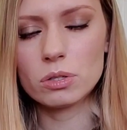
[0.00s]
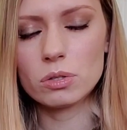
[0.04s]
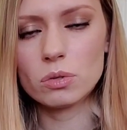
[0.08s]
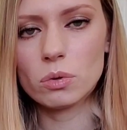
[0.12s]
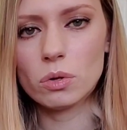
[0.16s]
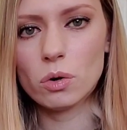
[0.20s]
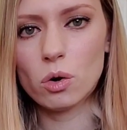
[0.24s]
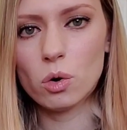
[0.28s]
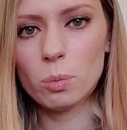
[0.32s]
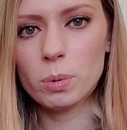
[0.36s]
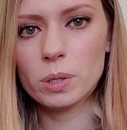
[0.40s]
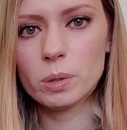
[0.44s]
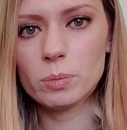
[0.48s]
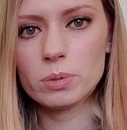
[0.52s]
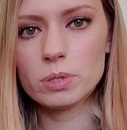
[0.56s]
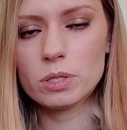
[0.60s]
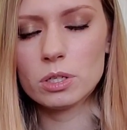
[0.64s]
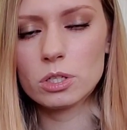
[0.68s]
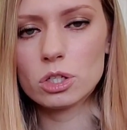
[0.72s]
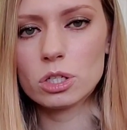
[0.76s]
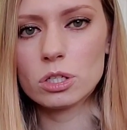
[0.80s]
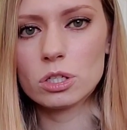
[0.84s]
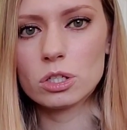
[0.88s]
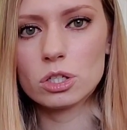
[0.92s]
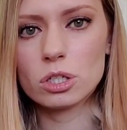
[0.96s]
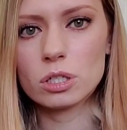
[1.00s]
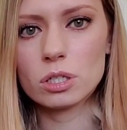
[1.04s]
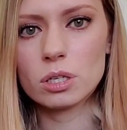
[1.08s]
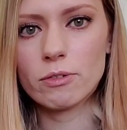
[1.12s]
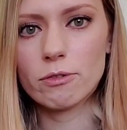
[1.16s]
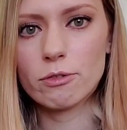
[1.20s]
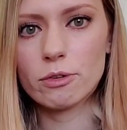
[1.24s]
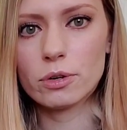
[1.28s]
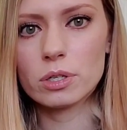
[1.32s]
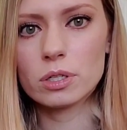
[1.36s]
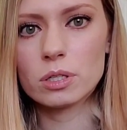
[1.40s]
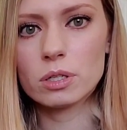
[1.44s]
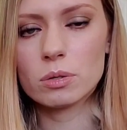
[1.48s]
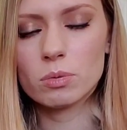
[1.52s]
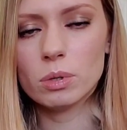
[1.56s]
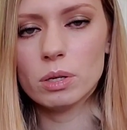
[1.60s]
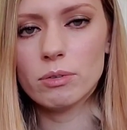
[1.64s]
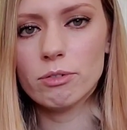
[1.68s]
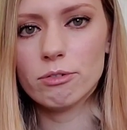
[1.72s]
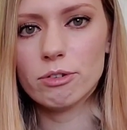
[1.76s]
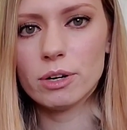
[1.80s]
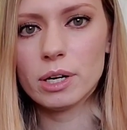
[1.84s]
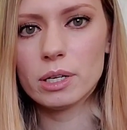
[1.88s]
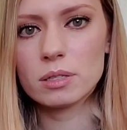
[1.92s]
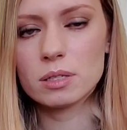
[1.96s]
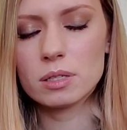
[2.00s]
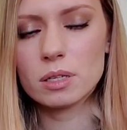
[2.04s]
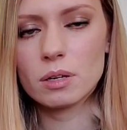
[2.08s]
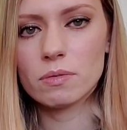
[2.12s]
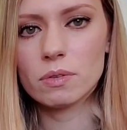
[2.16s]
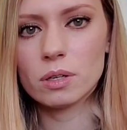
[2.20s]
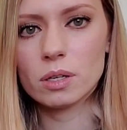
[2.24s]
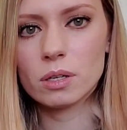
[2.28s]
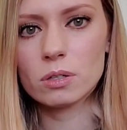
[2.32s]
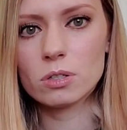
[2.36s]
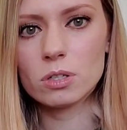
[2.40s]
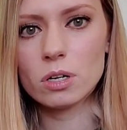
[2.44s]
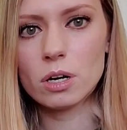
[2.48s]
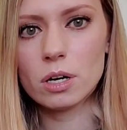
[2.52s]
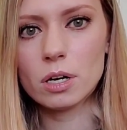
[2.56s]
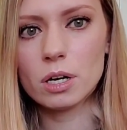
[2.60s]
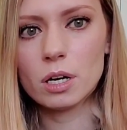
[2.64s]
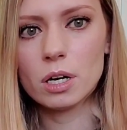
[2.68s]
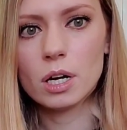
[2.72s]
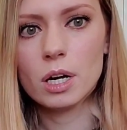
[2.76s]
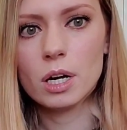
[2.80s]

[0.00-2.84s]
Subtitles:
So the open position is just the first 3 frets of the guitar,